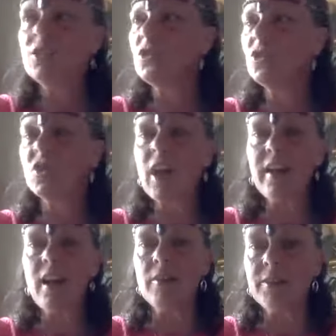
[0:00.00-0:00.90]
Shut
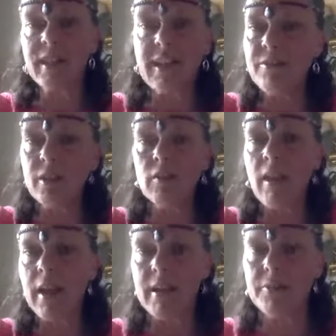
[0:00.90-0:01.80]
off, live your
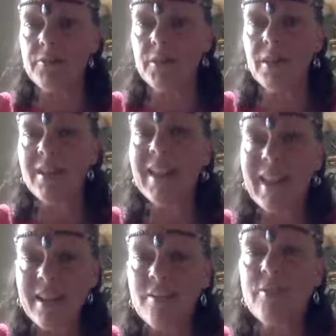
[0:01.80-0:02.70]
life,
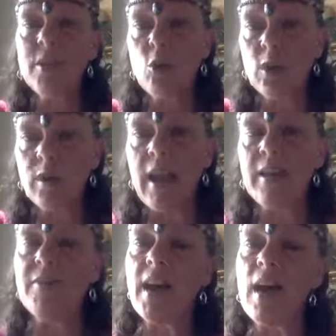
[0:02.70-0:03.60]
live your
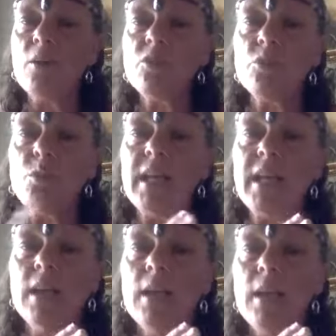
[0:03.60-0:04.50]
life. How do
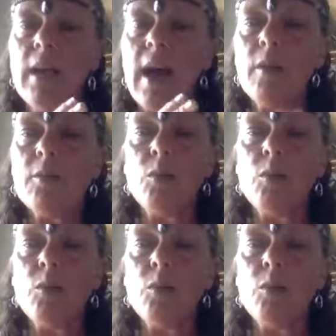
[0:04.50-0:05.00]
we, how do